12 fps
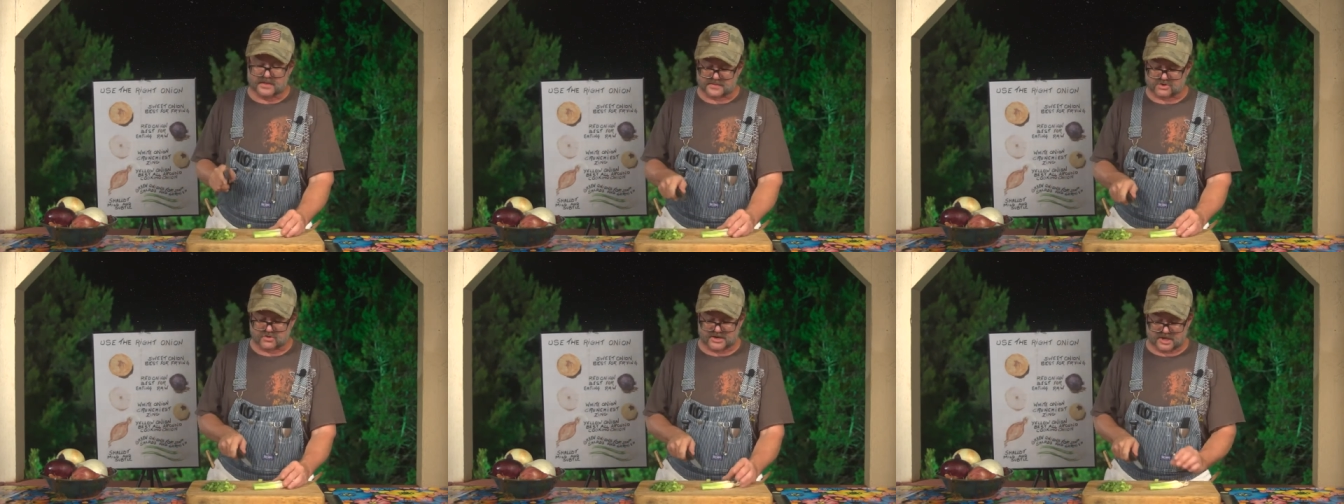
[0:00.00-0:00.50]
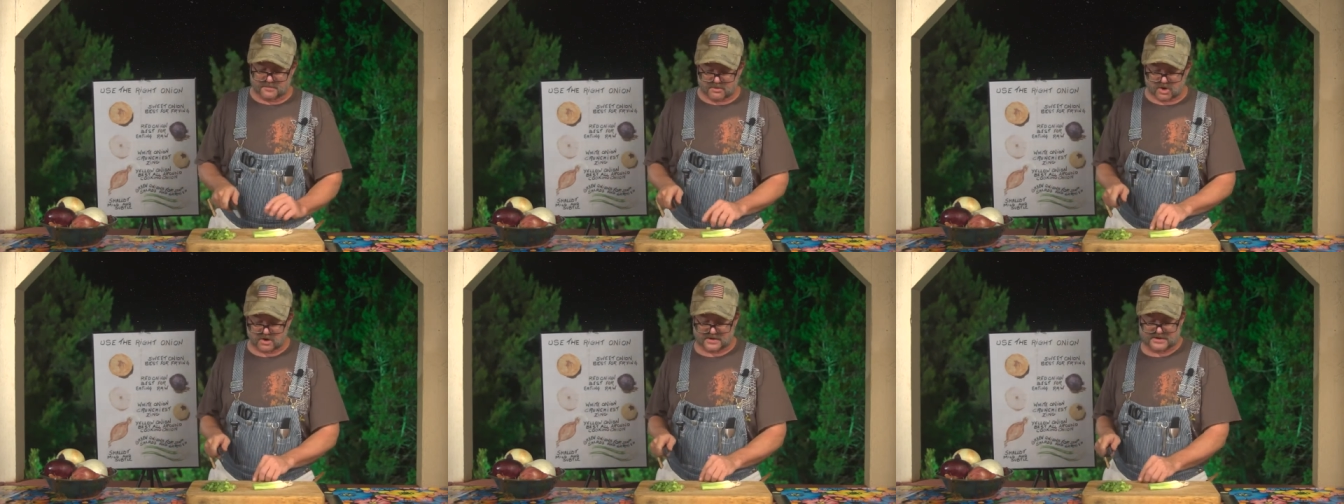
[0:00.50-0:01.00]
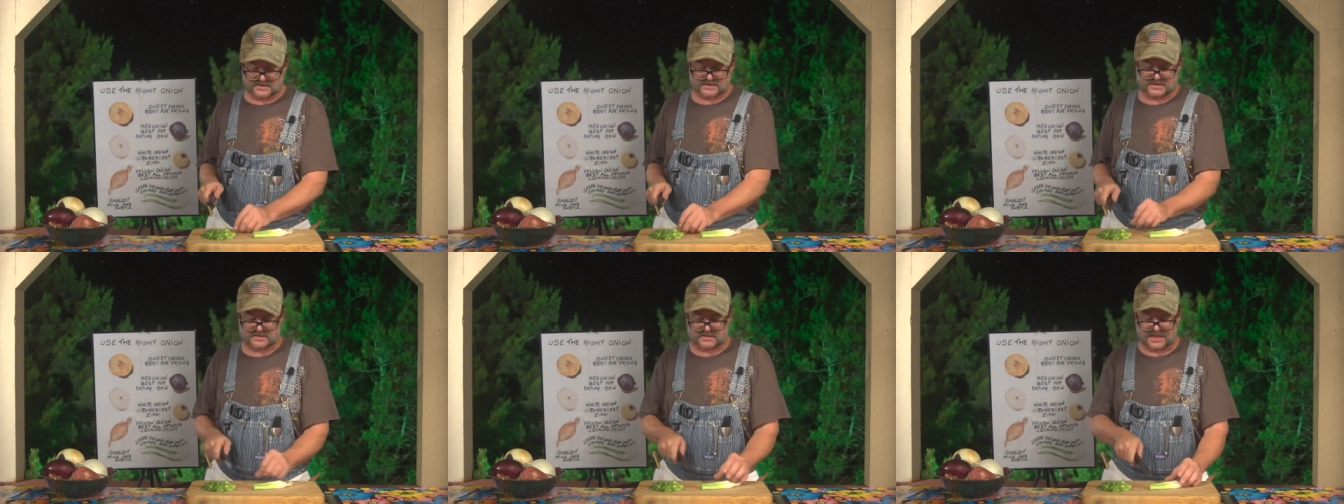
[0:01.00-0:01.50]
The tricky part is
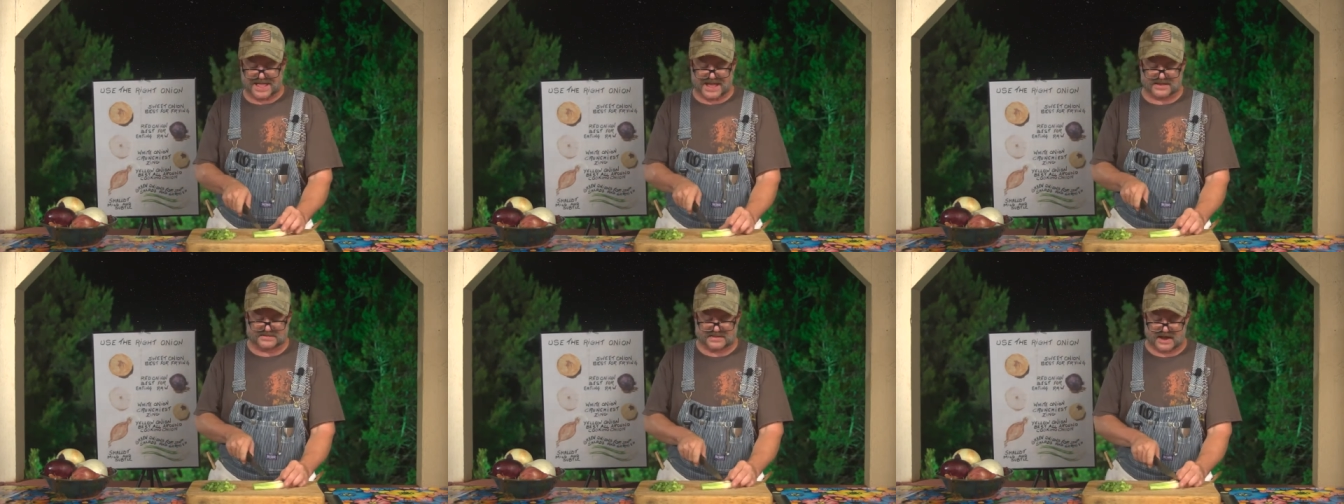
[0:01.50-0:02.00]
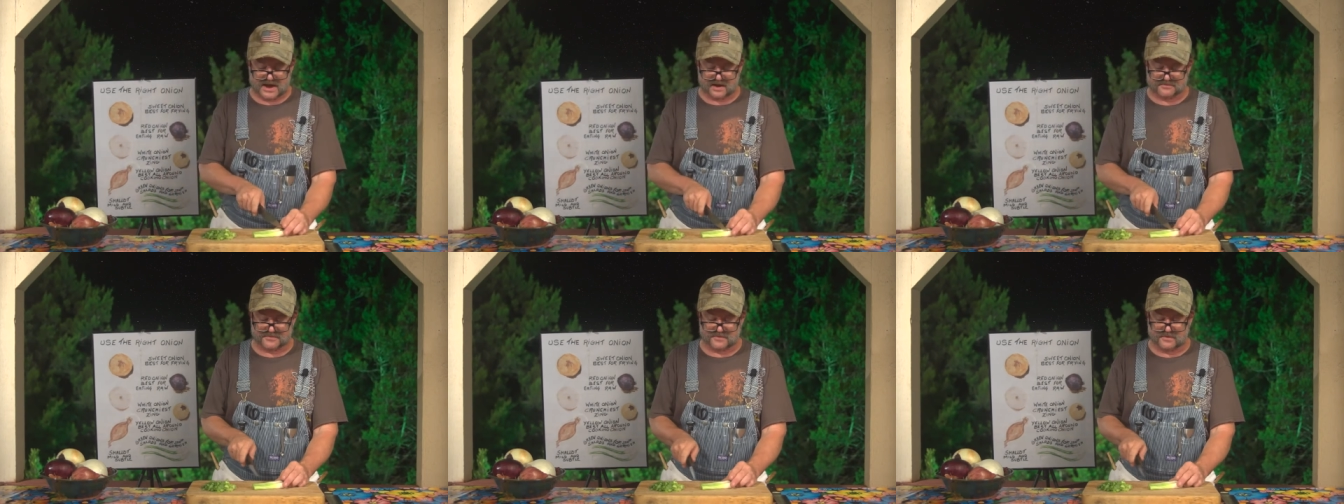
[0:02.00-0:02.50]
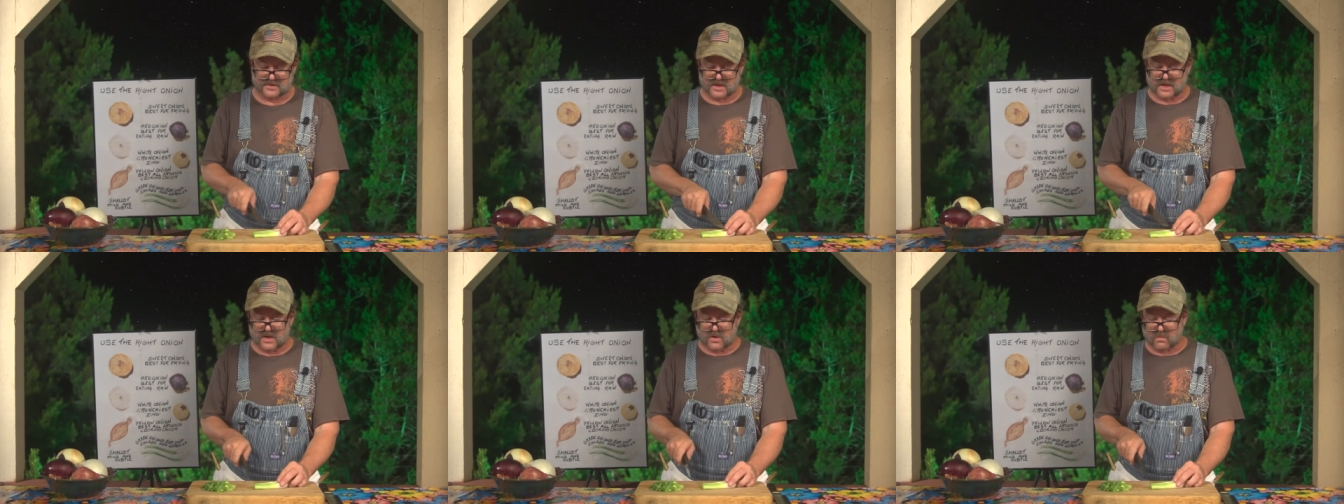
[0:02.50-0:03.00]
this last half
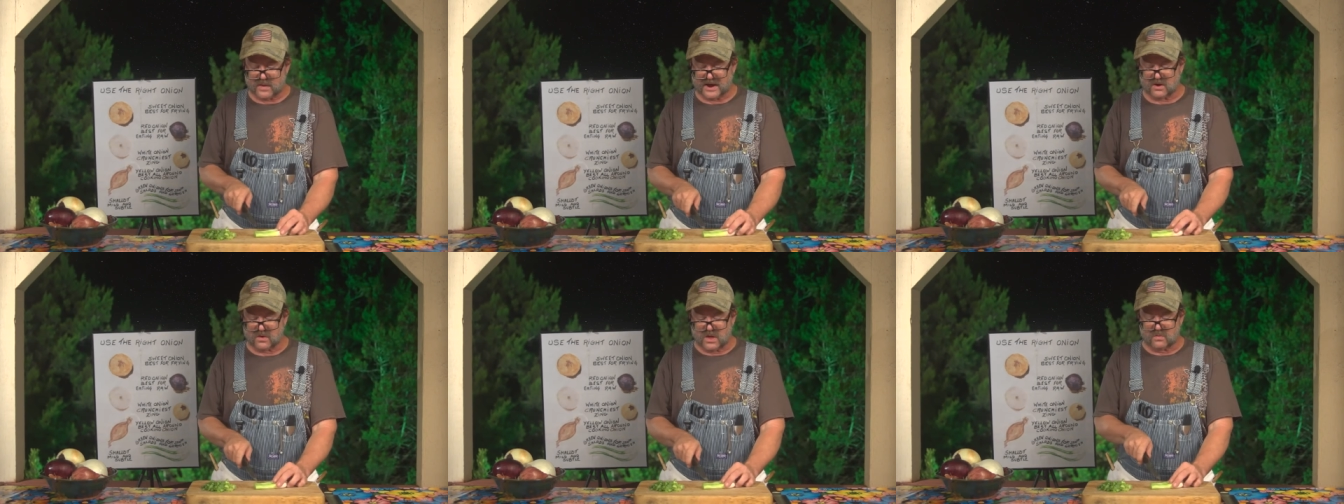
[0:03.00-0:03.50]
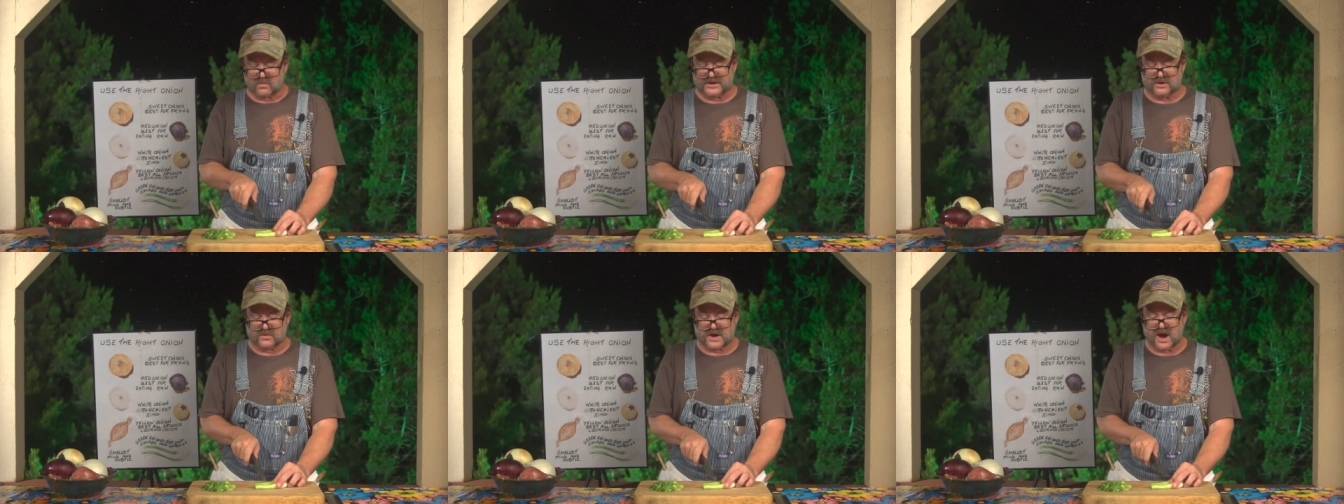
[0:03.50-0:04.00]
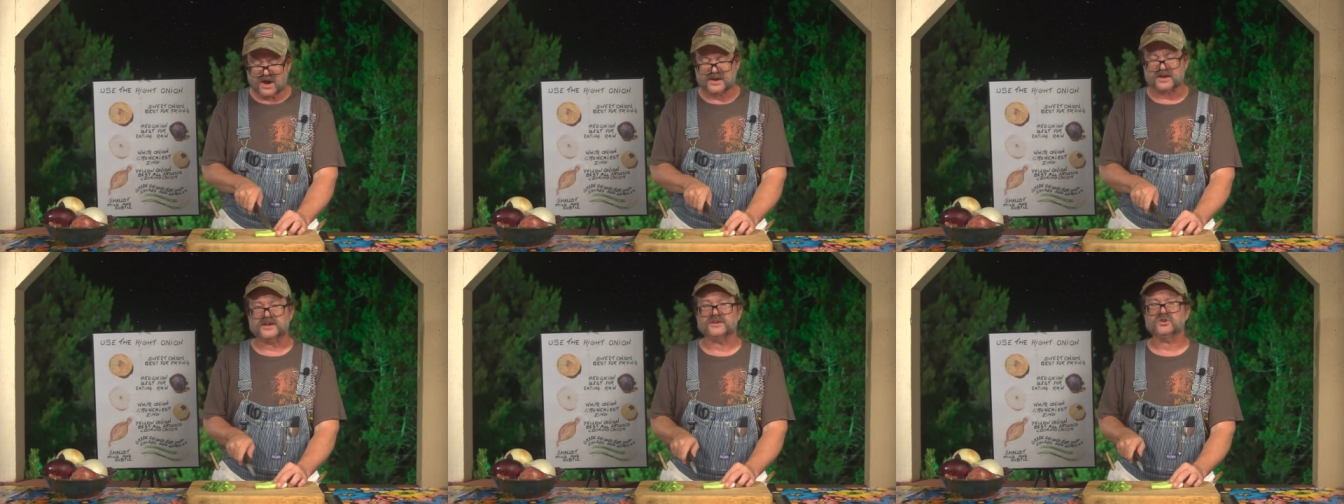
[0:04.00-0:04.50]
where when you cut
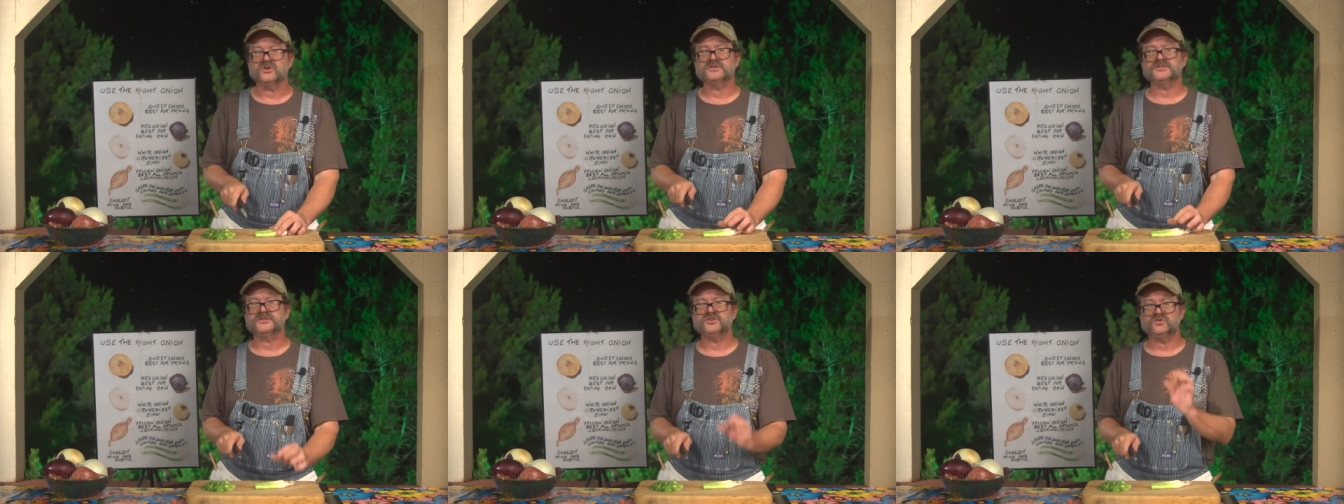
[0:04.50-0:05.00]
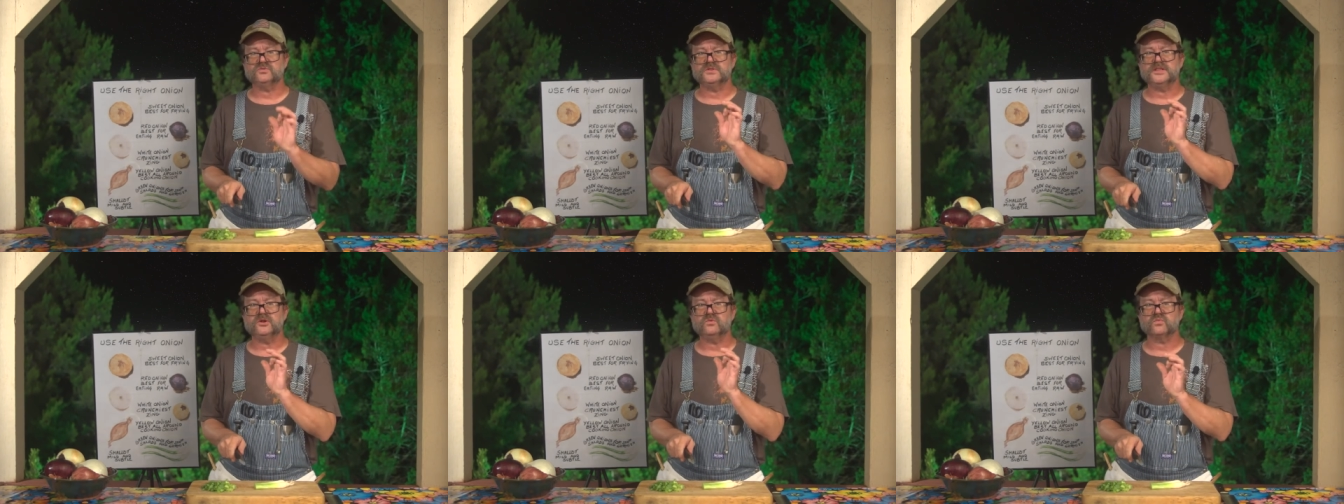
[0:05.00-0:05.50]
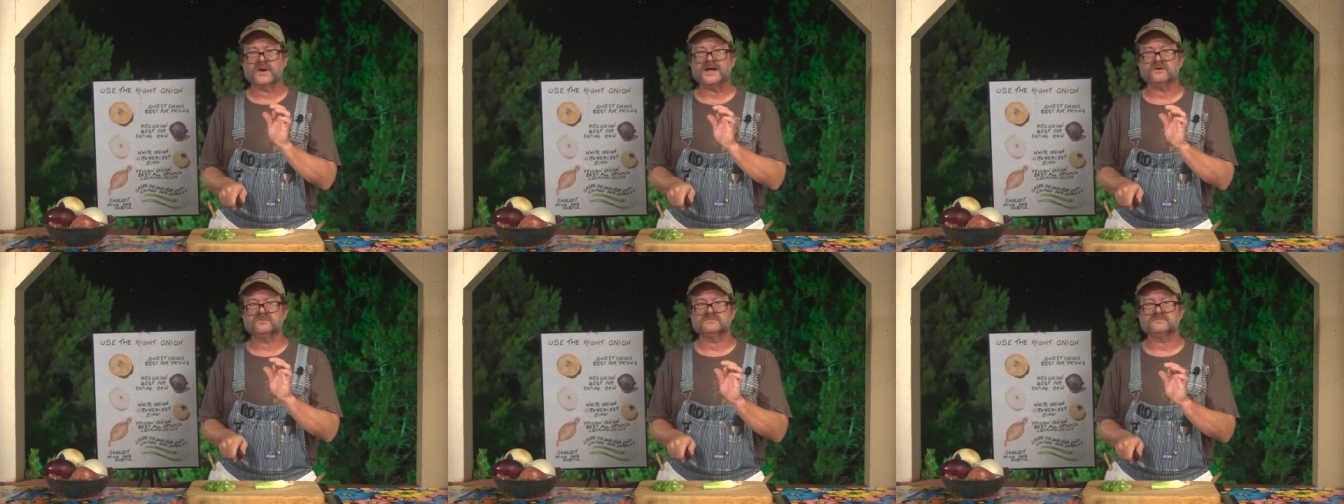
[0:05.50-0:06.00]
it, it turns into little
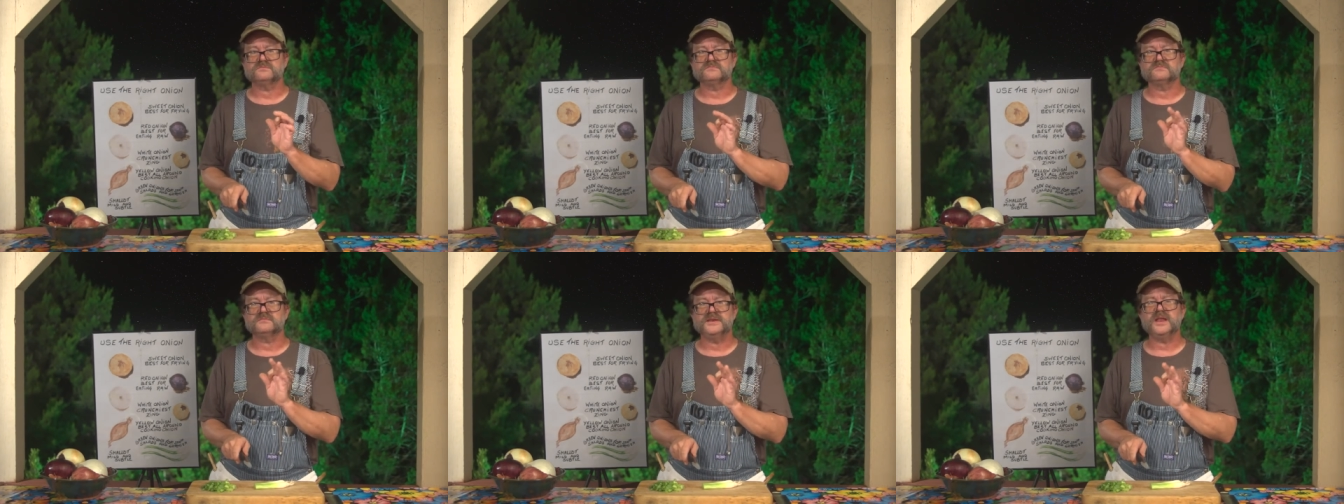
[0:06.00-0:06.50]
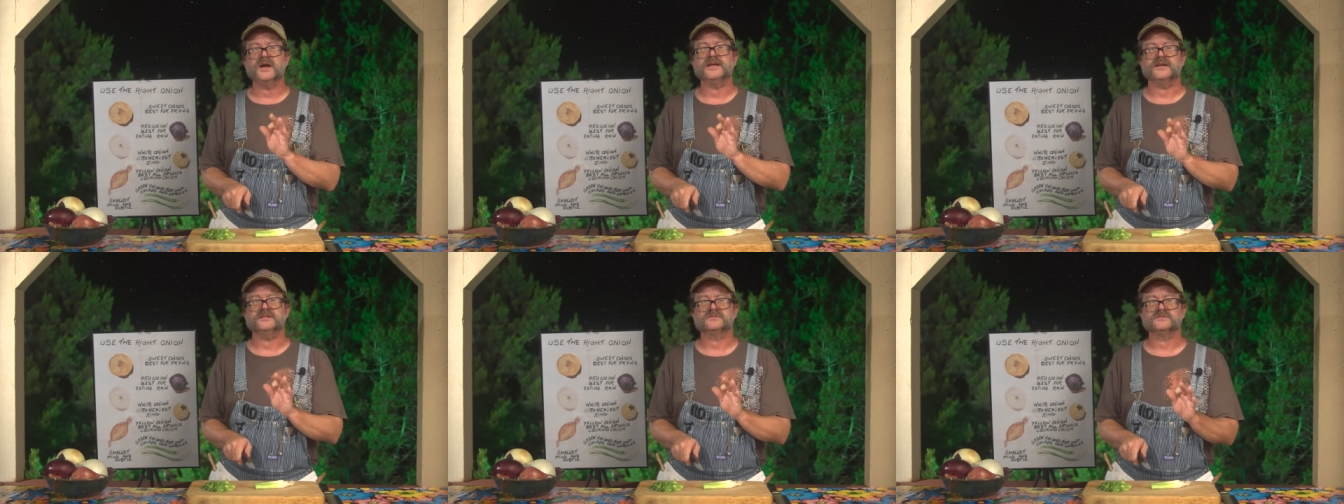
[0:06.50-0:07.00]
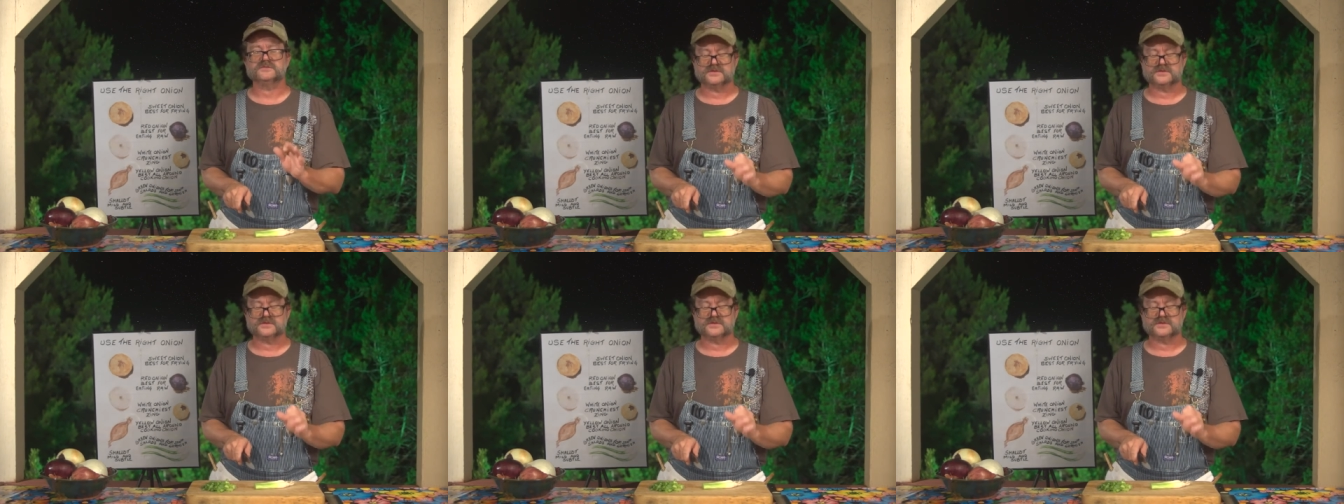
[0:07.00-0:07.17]
round nuggets